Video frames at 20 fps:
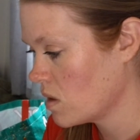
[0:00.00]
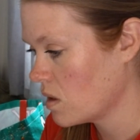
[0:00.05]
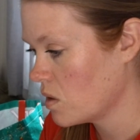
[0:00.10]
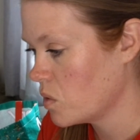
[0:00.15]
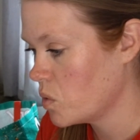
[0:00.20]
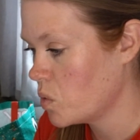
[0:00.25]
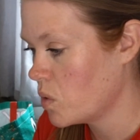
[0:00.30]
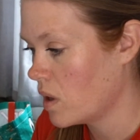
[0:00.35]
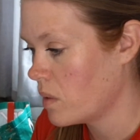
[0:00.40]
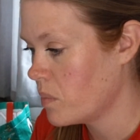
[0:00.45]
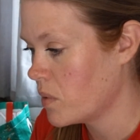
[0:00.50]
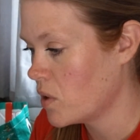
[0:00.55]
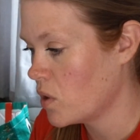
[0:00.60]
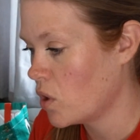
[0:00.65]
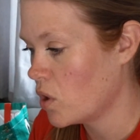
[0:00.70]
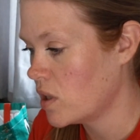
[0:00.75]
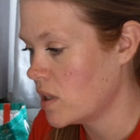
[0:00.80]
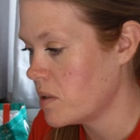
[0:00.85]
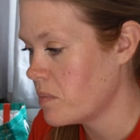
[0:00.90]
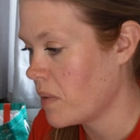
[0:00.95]
Oh, I put
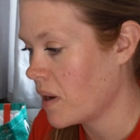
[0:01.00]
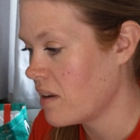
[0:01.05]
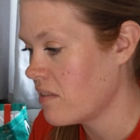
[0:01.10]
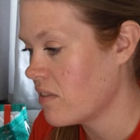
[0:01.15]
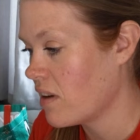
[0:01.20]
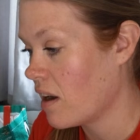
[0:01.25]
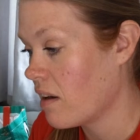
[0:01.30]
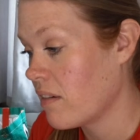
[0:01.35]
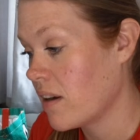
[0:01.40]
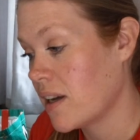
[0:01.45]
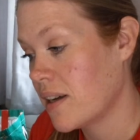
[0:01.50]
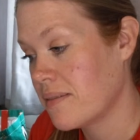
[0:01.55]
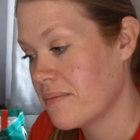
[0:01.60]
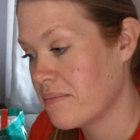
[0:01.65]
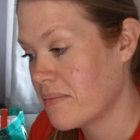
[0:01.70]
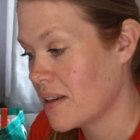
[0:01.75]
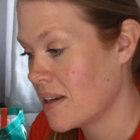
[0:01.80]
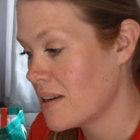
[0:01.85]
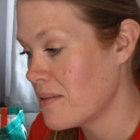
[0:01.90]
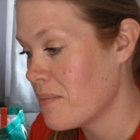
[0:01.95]
Ollie may vary.
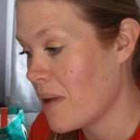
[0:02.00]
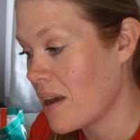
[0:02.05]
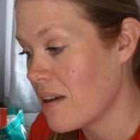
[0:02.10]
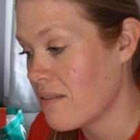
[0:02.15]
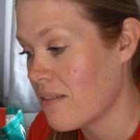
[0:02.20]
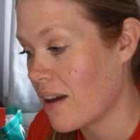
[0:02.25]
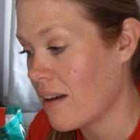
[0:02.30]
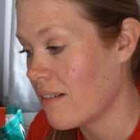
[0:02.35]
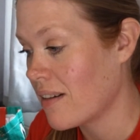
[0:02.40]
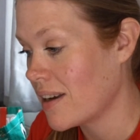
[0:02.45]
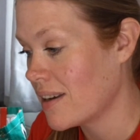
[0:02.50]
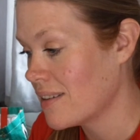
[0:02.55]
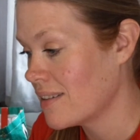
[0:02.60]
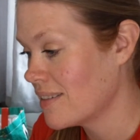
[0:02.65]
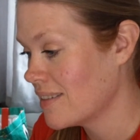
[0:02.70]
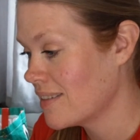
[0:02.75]
He may vary.